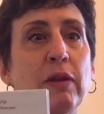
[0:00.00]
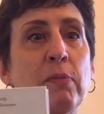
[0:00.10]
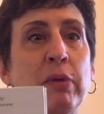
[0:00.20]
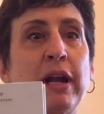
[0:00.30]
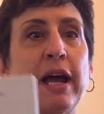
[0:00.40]

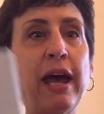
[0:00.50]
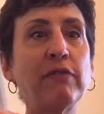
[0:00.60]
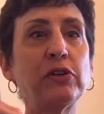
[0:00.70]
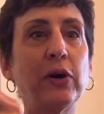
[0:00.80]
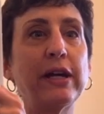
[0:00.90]
But I
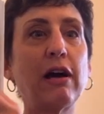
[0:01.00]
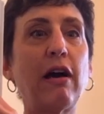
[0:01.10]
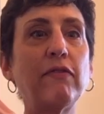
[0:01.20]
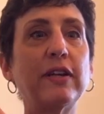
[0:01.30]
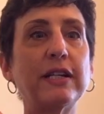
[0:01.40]
have great
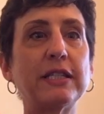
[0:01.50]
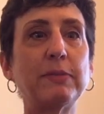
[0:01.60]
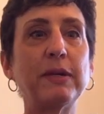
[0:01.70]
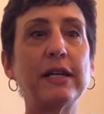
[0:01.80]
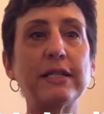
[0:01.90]
confidence
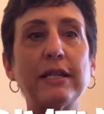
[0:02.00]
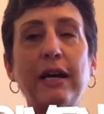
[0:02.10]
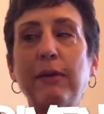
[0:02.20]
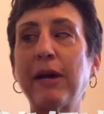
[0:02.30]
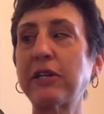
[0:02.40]
because
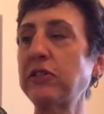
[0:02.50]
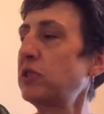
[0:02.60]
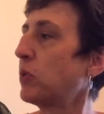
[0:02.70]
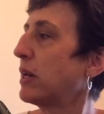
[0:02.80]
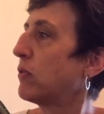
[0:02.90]
I'm actually
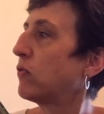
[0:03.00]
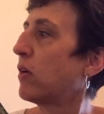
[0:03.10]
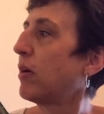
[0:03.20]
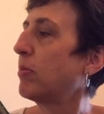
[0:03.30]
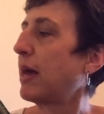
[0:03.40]
doing it
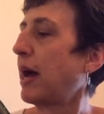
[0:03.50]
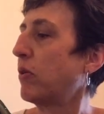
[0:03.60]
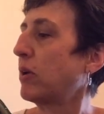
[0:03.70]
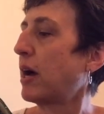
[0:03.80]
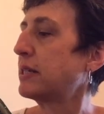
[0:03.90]
from the
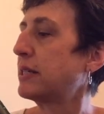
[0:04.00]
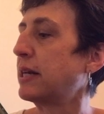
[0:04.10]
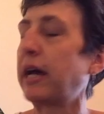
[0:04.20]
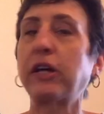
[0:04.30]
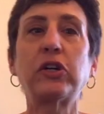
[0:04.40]
How Not to
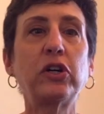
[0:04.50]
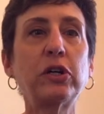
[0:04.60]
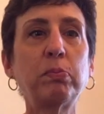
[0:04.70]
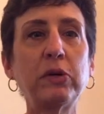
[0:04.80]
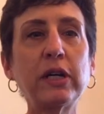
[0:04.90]
Die
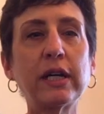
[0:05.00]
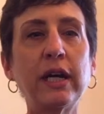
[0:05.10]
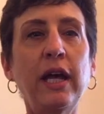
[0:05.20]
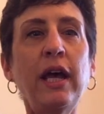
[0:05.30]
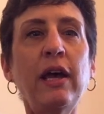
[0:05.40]
cookbook
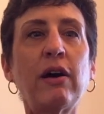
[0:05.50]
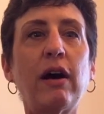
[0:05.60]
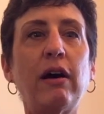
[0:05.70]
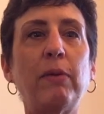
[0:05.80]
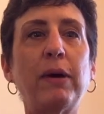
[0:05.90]

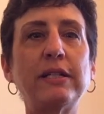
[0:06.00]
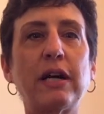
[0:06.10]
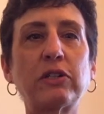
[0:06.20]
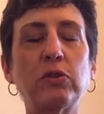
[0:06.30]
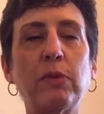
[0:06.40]
by
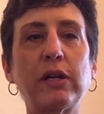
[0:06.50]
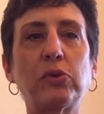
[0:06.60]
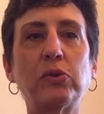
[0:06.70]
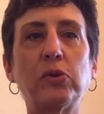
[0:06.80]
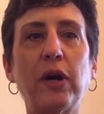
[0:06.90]
Dr.
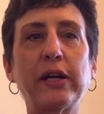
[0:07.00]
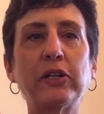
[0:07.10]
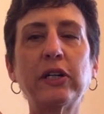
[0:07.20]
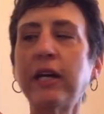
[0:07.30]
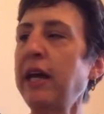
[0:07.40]
Michael
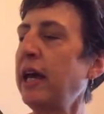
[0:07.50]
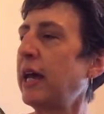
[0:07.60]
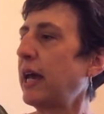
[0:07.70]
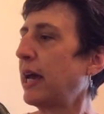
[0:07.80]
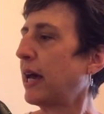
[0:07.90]
Greger.
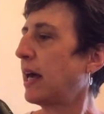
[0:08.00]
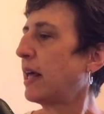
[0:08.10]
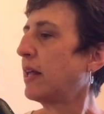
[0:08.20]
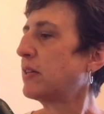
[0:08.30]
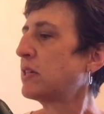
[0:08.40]

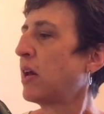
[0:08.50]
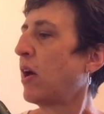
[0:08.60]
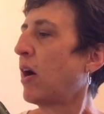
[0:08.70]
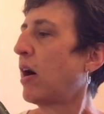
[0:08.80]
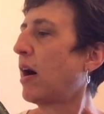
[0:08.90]
And
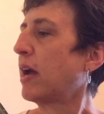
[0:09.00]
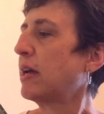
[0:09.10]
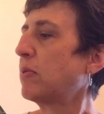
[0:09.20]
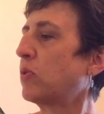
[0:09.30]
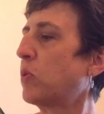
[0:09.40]
I
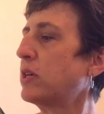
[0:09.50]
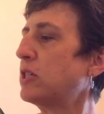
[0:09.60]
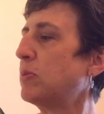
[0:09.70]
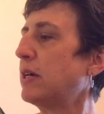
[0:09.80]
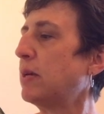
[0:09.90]
am going
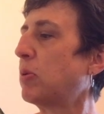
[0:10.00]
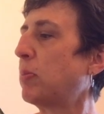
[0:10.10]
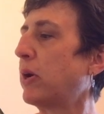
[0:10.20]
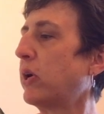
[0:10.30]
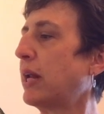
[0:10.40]
to be
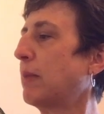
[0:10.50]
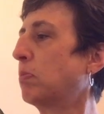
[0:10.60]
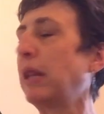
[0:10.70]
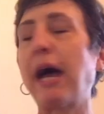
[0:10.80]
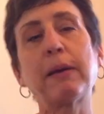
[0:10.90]
preparing a
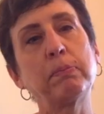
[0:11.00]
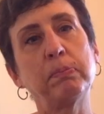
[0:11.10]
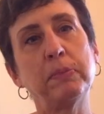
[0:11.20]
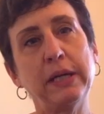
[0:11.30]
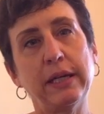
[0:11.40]
black
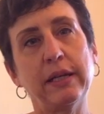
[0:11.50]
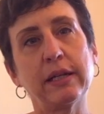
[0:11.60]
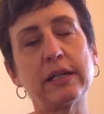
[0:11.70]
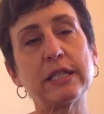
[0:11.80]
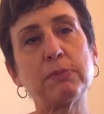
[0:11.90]

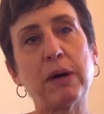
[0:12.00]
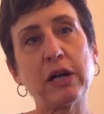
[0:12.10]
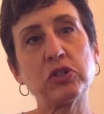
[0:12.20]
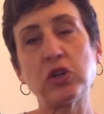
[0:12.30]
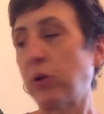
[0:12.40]
bean
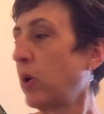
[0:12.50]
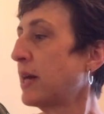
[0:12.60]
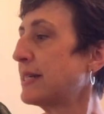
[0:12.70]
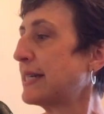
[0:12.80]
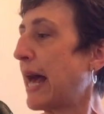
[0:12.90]
gazpacho
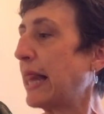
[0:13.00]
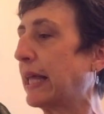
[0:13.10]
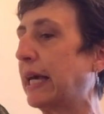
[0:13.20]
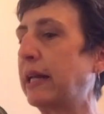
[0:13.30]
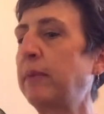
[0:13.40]

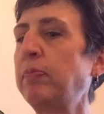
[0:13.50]
salad.